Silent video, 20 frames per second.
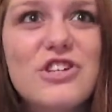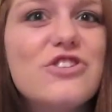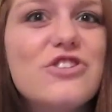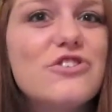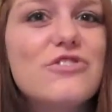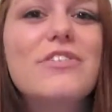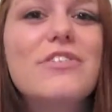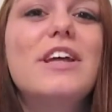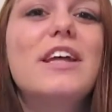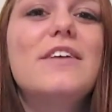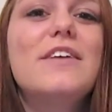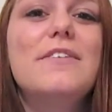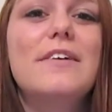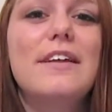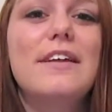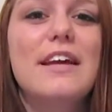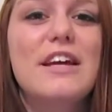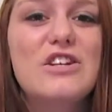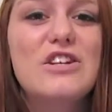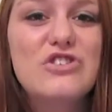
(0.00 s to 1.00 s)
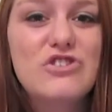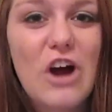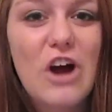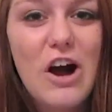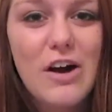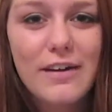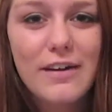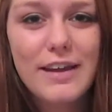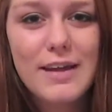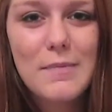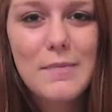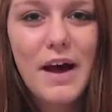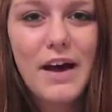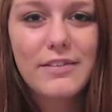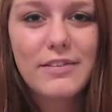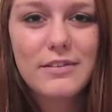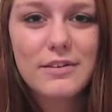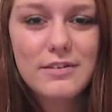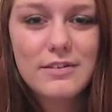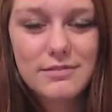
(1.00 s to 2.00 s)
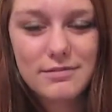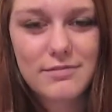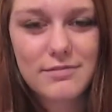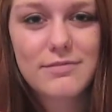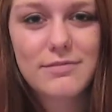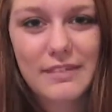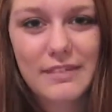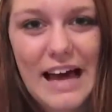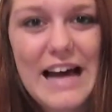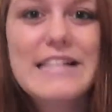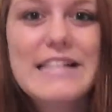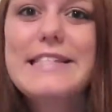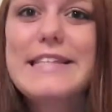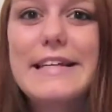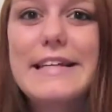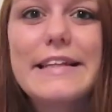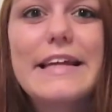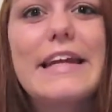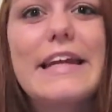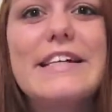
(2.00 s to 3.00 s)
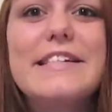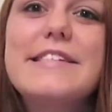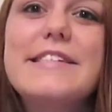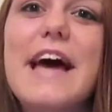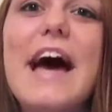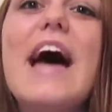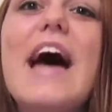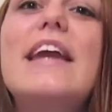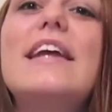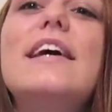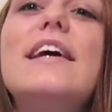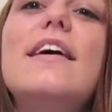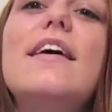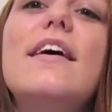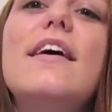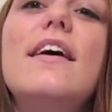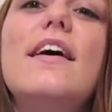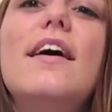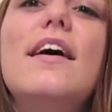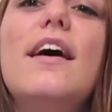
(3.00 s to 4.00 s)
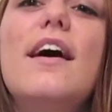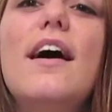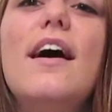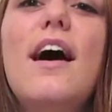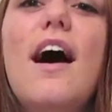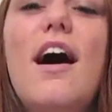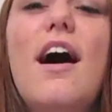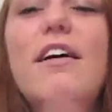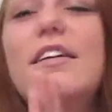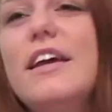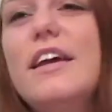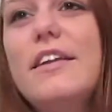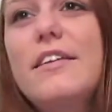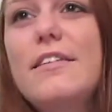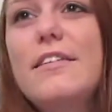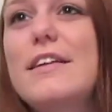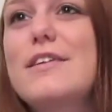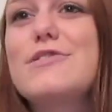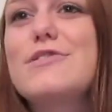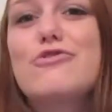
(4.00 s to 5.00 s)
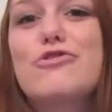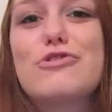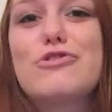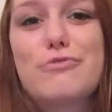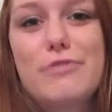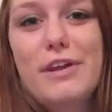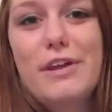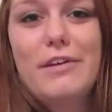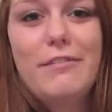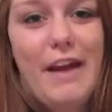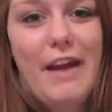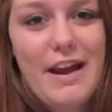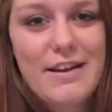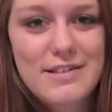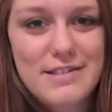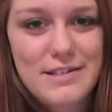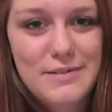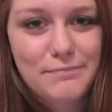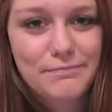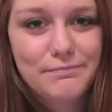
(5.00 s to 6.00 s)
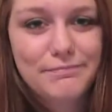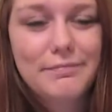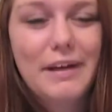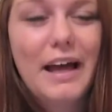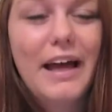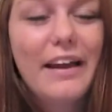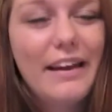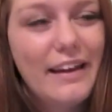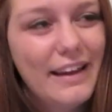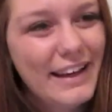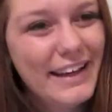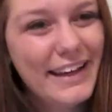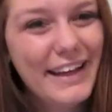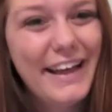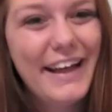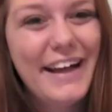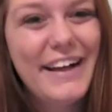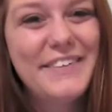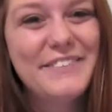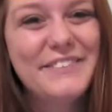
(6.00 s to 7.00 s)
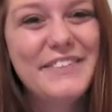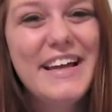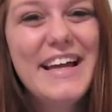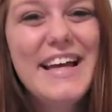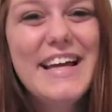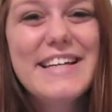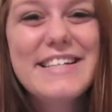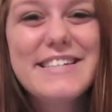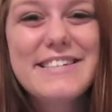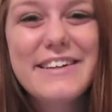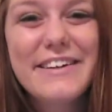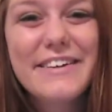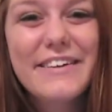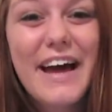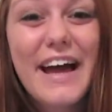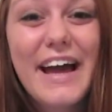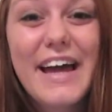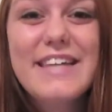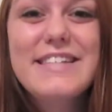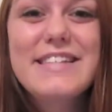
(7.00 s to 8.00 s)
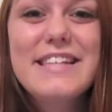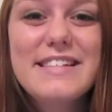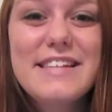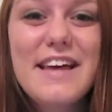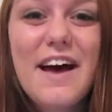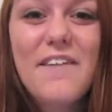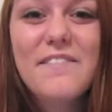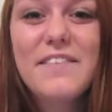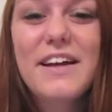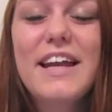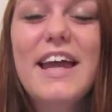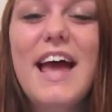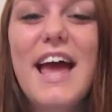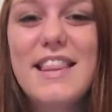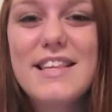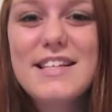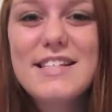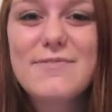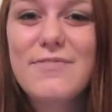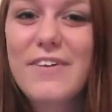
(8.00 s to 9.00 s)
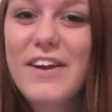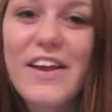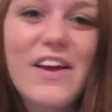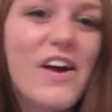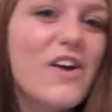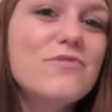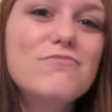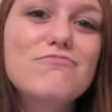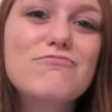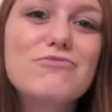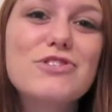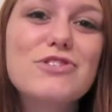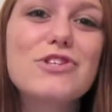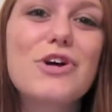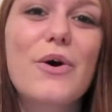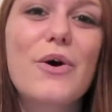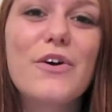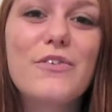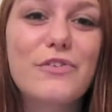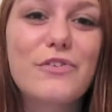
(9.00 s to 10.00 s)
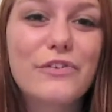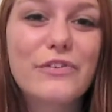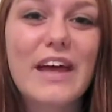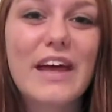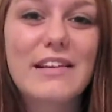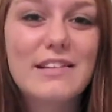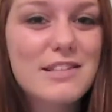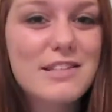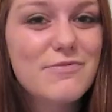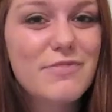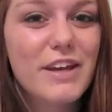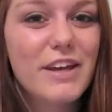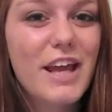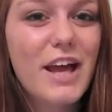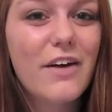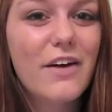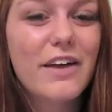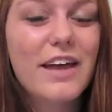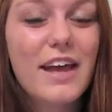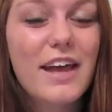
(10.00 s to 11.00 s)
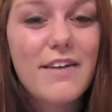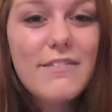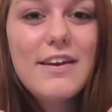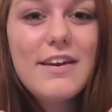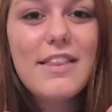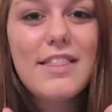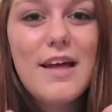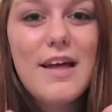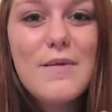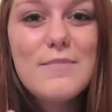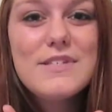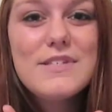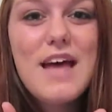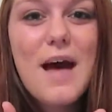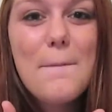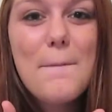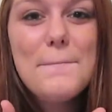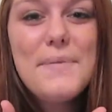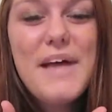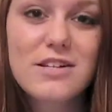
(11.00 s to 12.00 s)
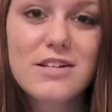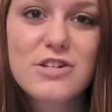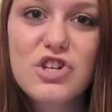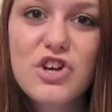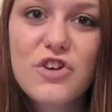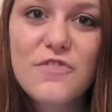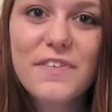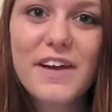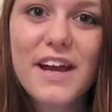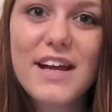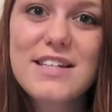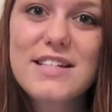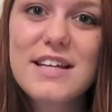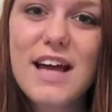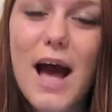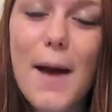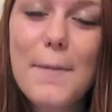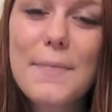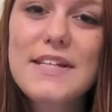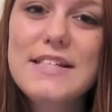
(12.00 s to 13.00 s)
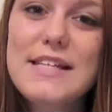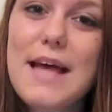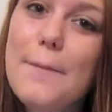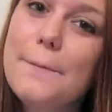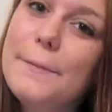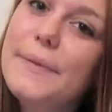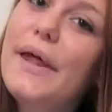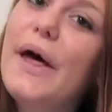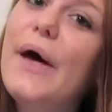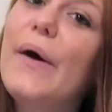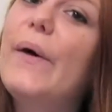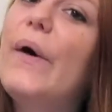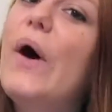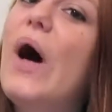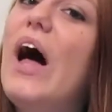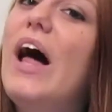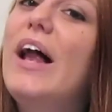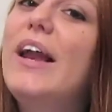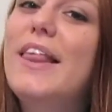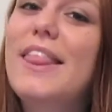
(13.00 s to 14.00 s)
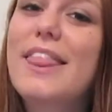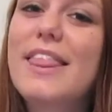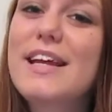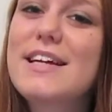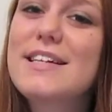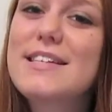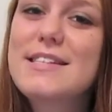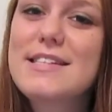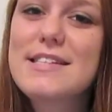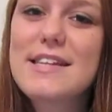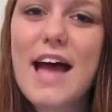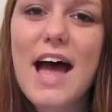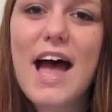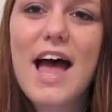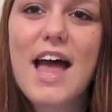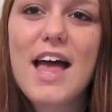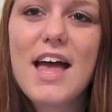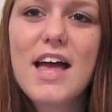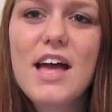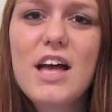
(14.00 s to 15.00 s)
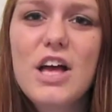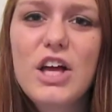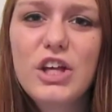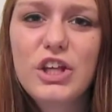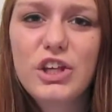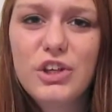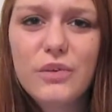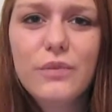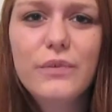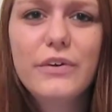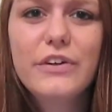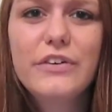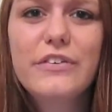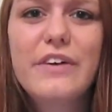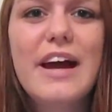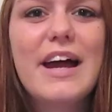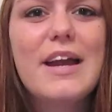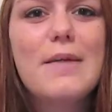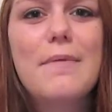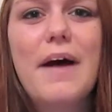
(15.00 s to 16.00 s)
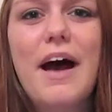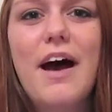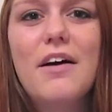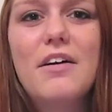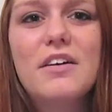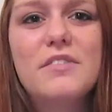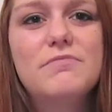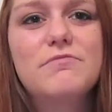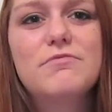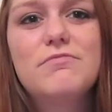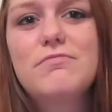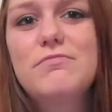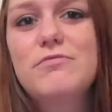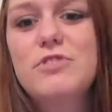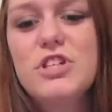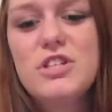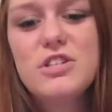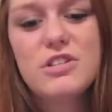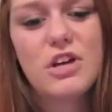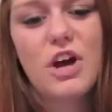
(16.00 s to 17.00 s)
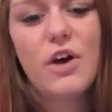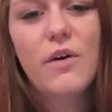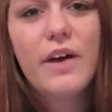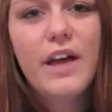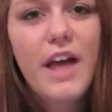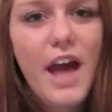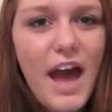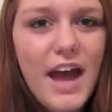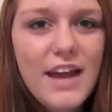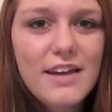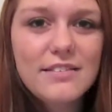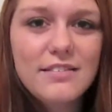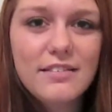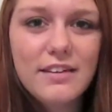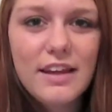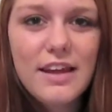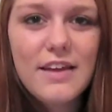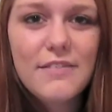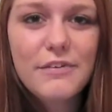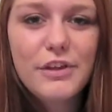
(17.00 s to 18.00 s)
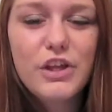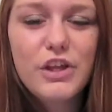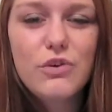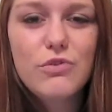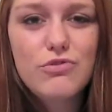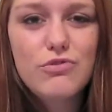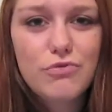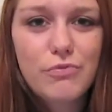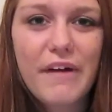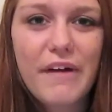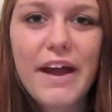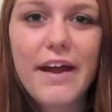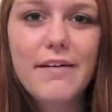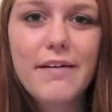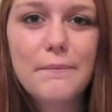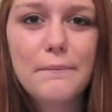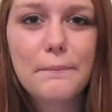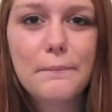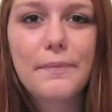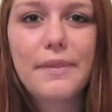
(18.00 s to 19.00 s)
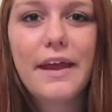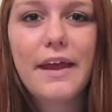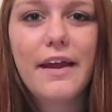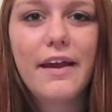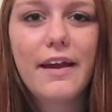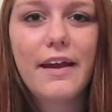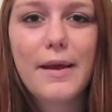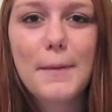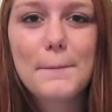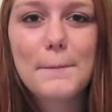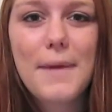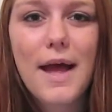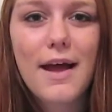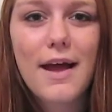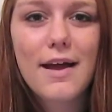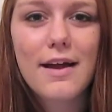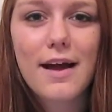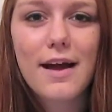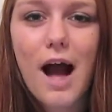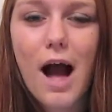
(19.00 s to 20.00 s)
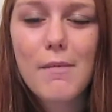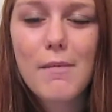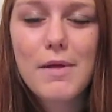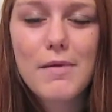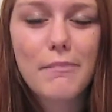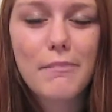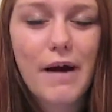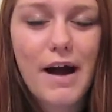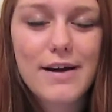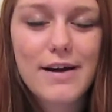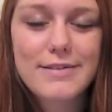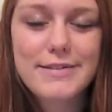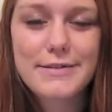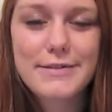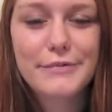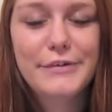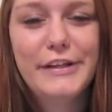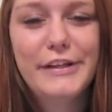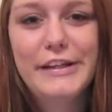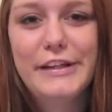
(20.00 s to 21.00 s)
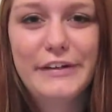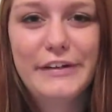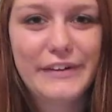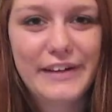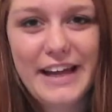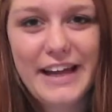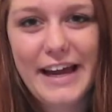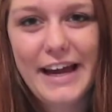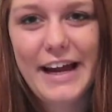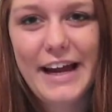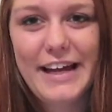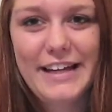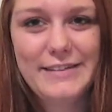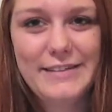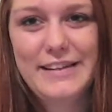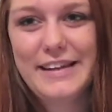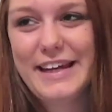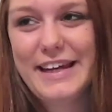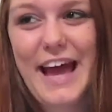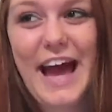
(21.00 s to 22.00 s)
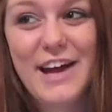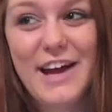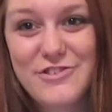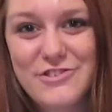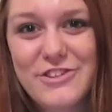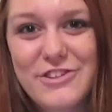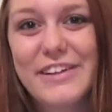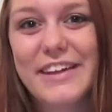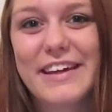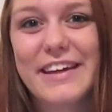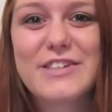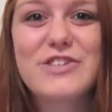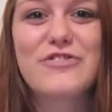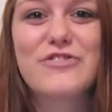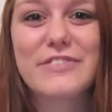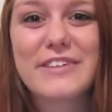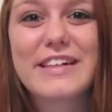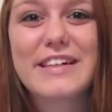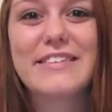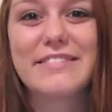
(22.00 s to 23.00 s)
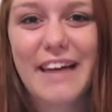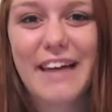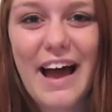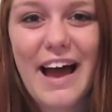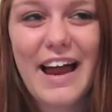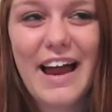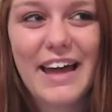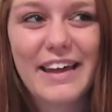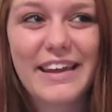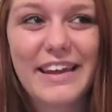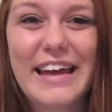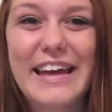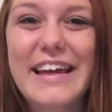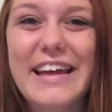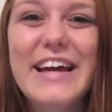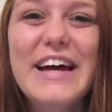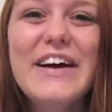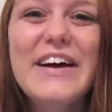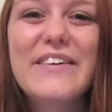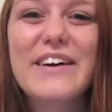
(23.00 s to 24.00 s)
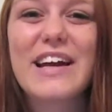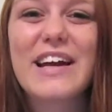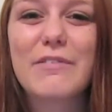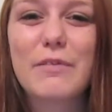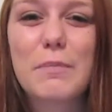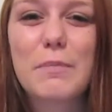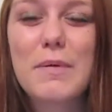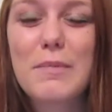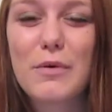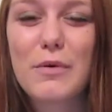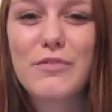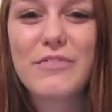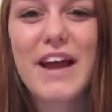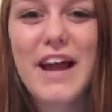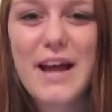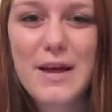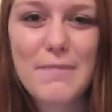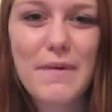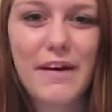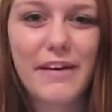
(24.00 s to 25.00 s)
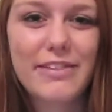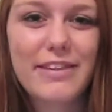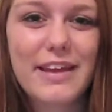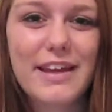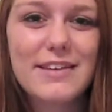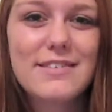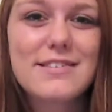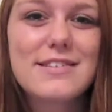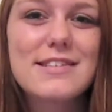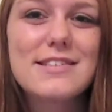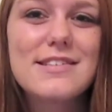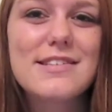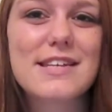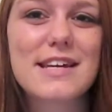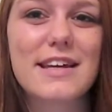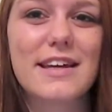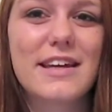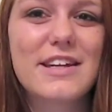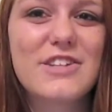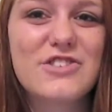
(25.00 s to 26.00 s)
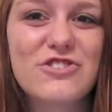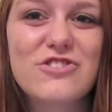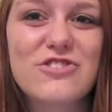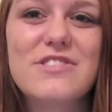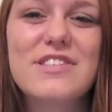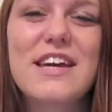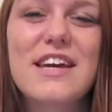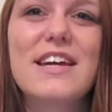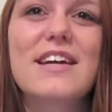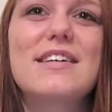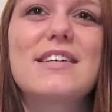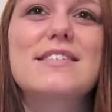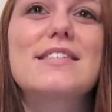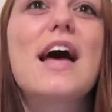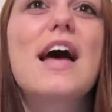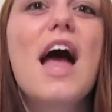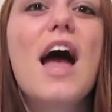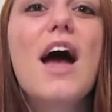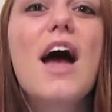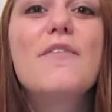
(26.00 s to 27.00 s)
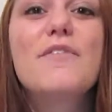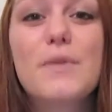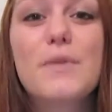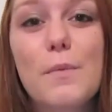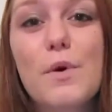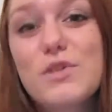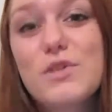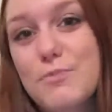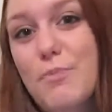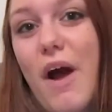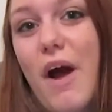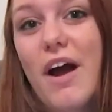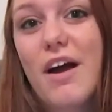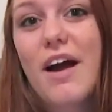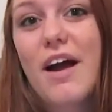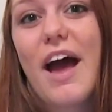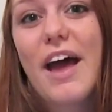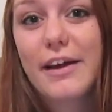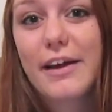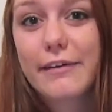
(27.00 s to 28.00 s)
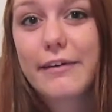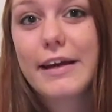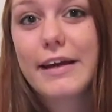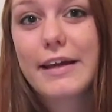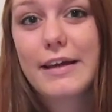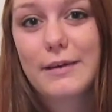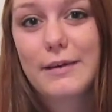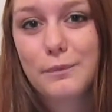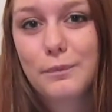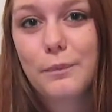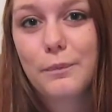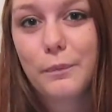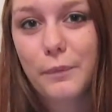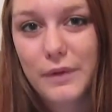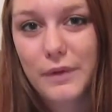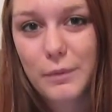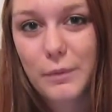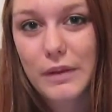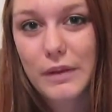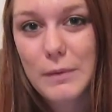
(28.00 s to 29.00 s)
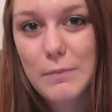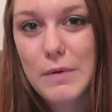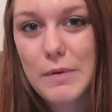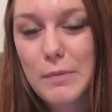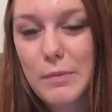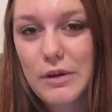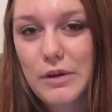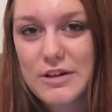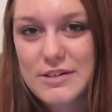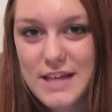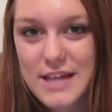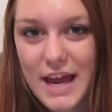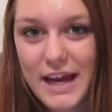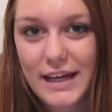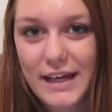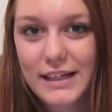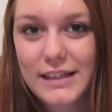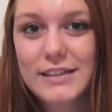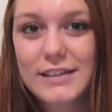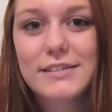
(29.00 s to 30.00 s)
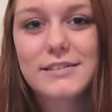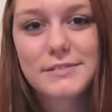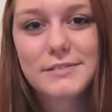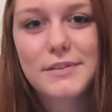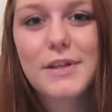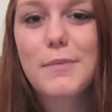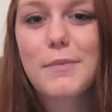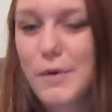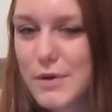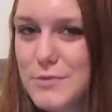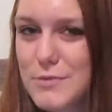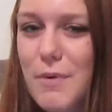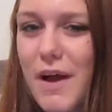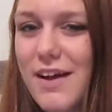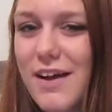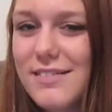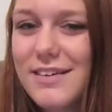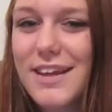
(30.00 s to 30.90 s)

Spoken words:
do really feel like strongly about the last thing that I said. All the other things are just really random, but so I guess that's how I'm gonna end this video. So if you like this video, give it a thumbs up. Don't forget to comment down below on things that you want to rant about. Just go ahead and leave a huge rant thing in my comment box. I really don't care. I'd like actually like to read that. I like whenever people rant about things. It's like interesting because for the most part I agree with what the people are saying. For the most part.